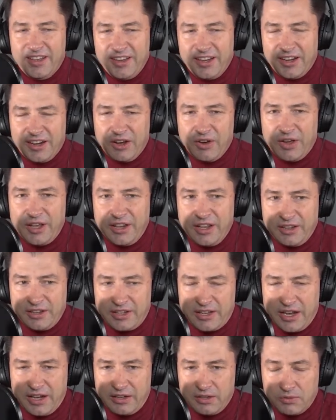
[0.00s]
you know, it
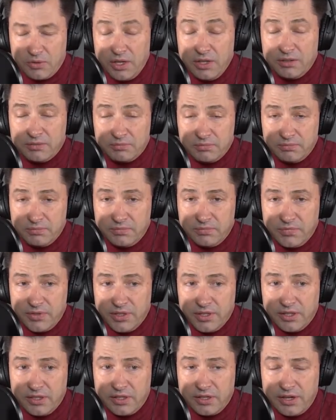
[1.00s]
got,
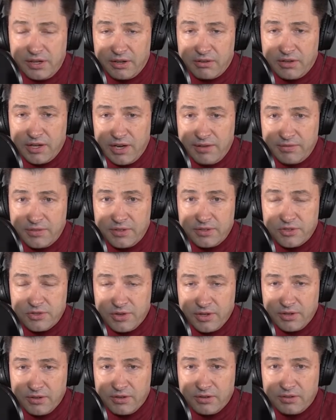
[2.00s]
aircraft could
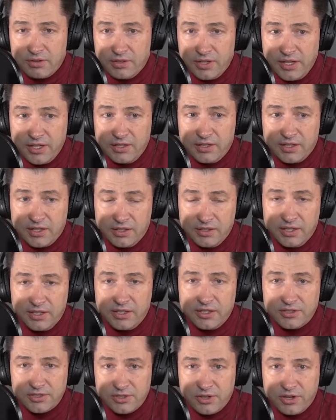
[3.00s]
trigger lightning. And then
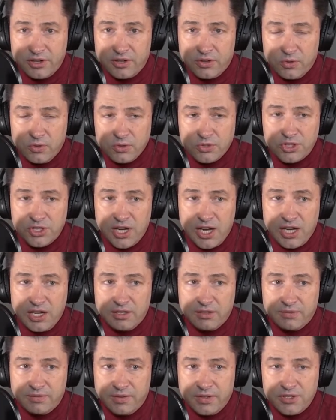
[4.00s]
it started a whole chain
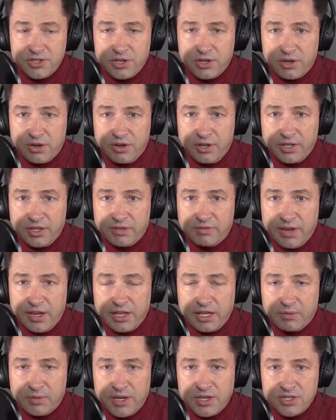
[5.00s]
of engineering
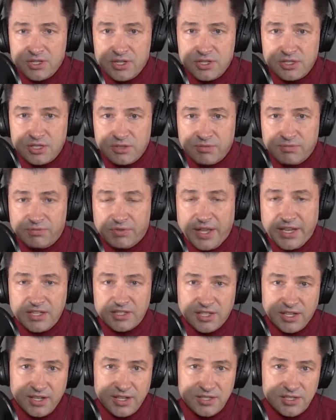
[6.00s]
evaluations and
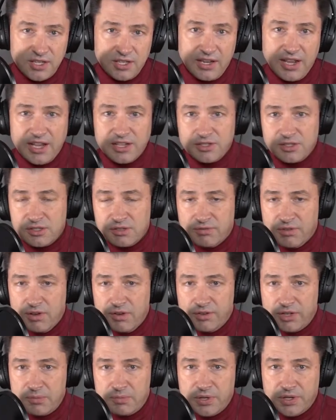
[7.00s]
flight tests, and NASA's
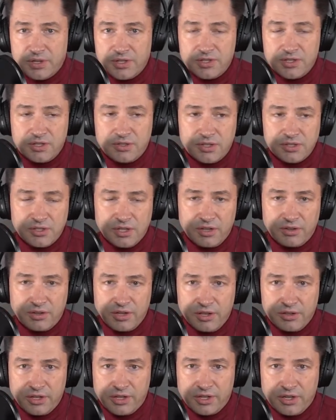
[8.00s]
involved in a bunch. And there's
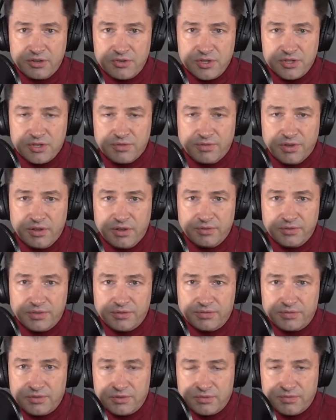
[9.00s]
other countries involved in
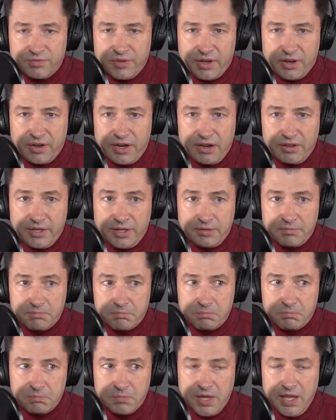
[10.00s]
figuring out, like,
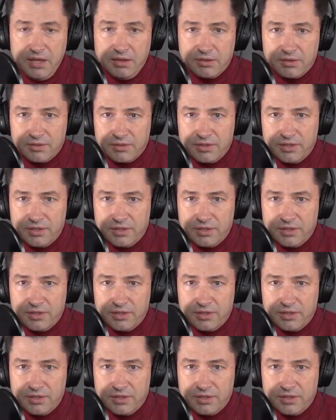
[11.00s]
hey,